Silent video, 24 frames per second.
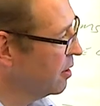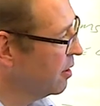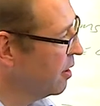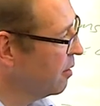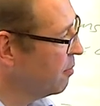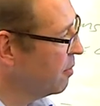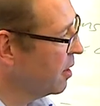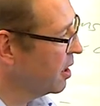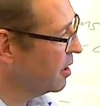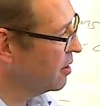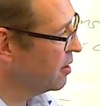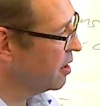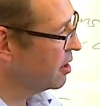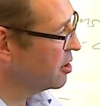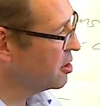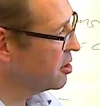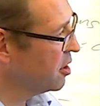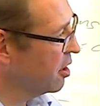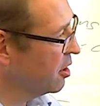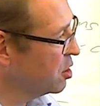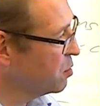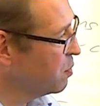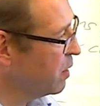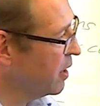and they've made their
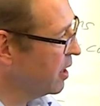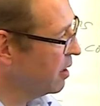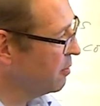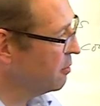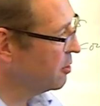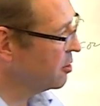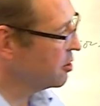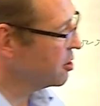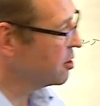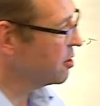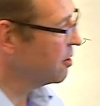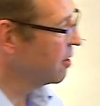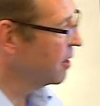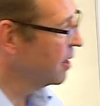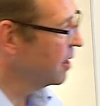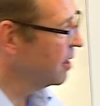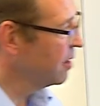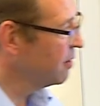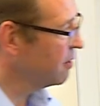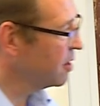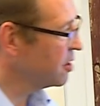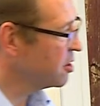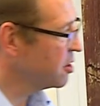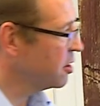stage payments,
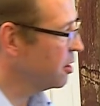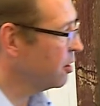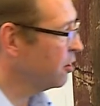there's a